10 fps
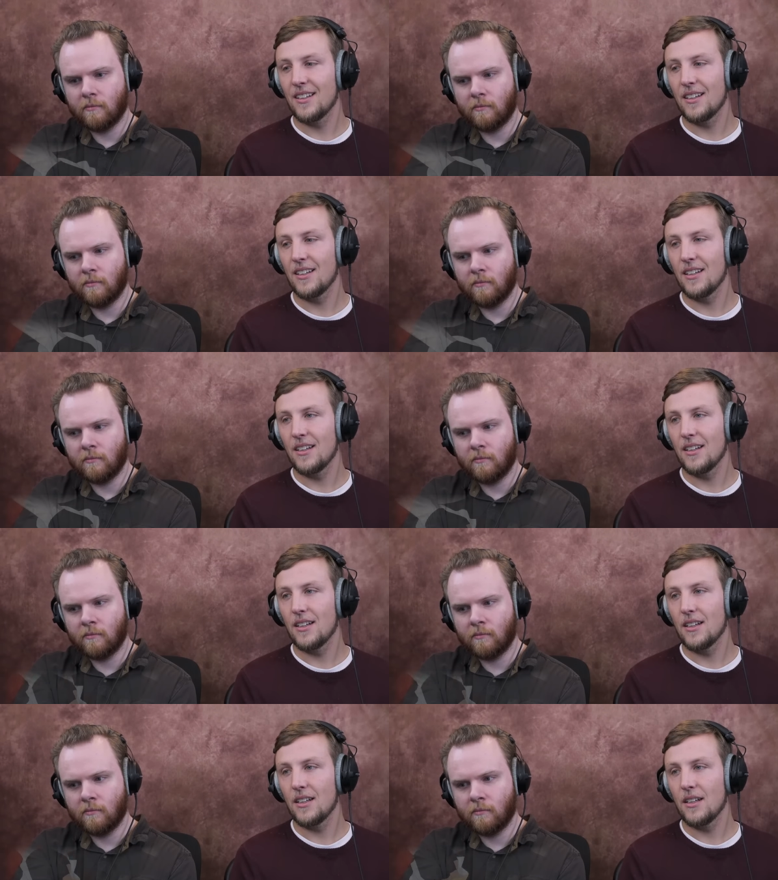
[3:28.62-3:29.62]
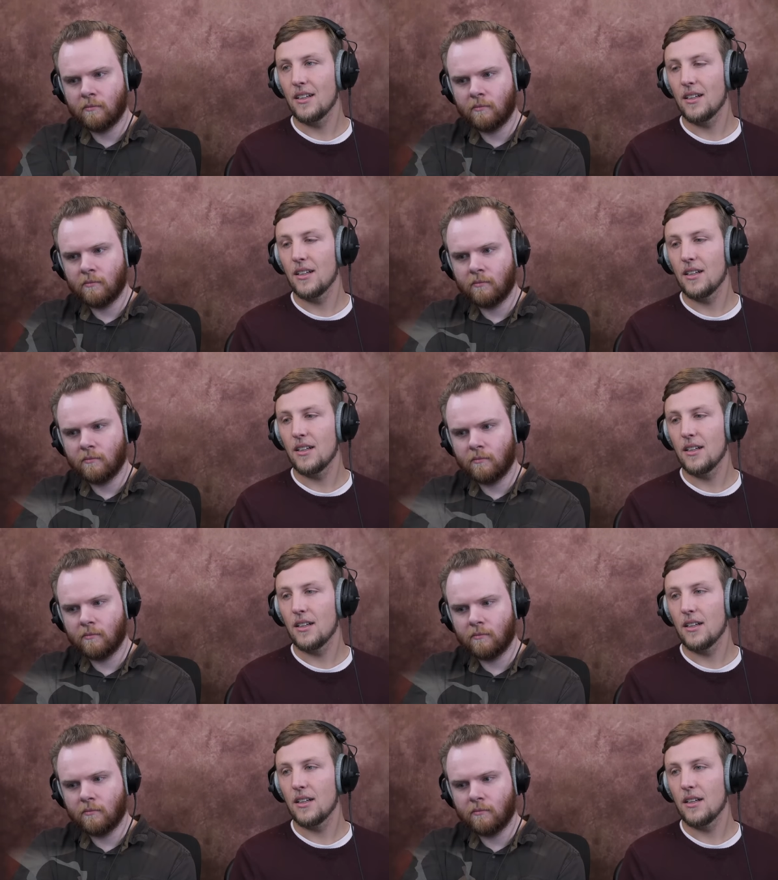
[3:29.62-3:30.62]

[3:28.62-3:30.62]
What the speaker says: (no one is talking)